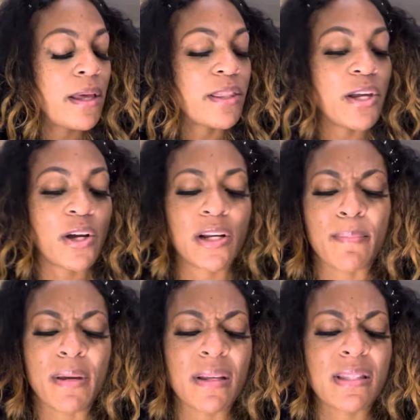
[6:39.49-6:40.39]
They're going to
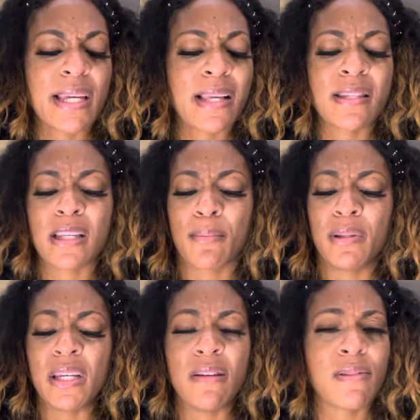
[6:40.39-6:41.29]
be in Texas, I
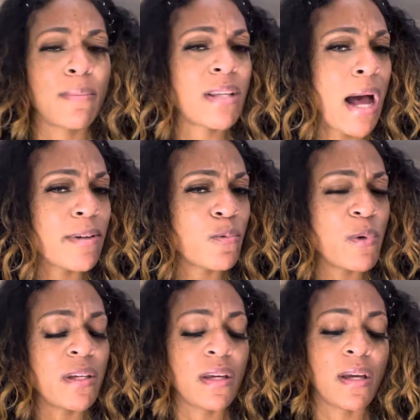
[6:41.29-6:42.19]
believe, sometime this
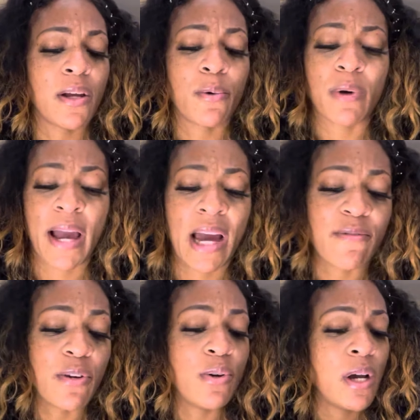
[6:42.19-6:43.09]
weekend or what
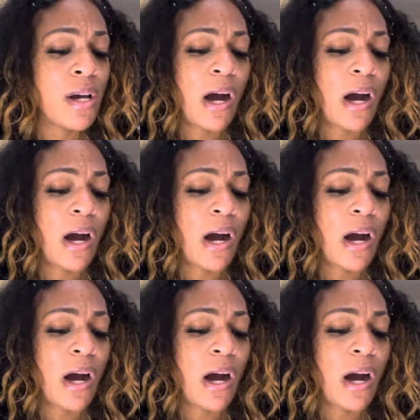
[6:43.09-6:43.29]
have you.